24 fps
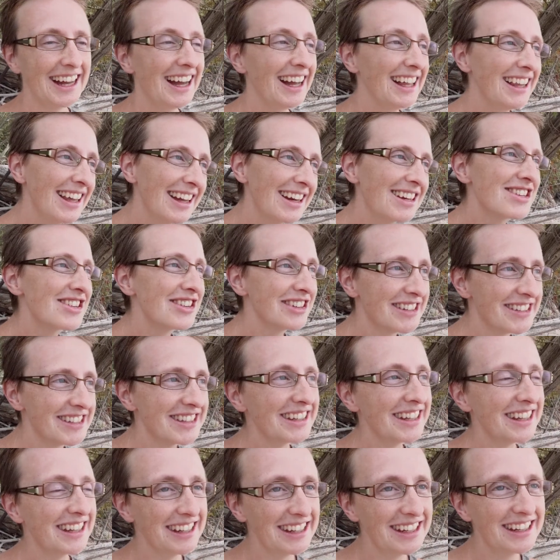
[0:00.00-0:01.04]

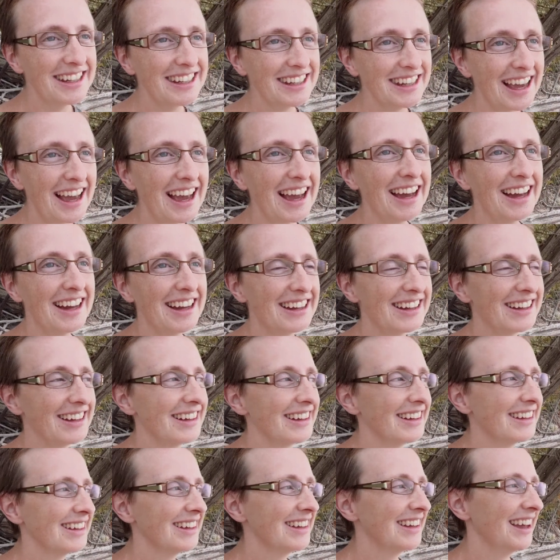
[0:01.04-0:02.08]
electricity, yeah,
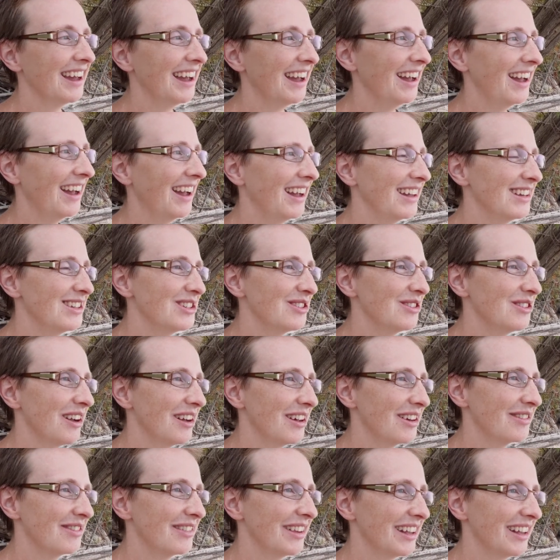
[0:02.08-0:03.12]
yeah, I do
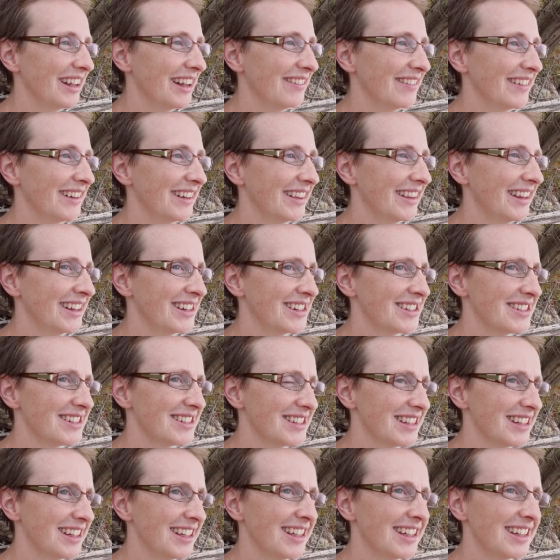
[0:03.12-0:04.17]
kind of like having
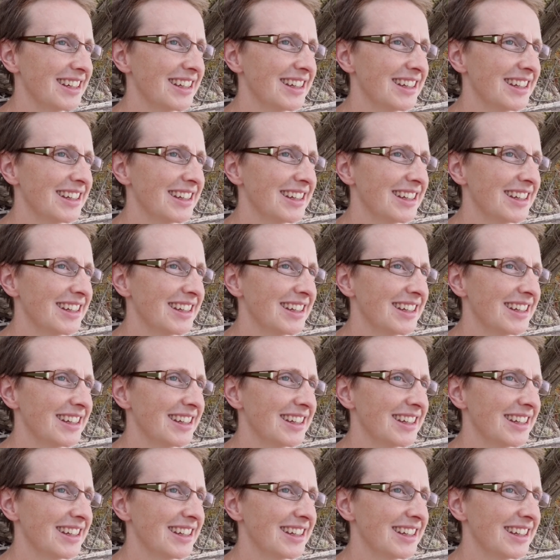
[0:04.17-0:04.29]
electricity.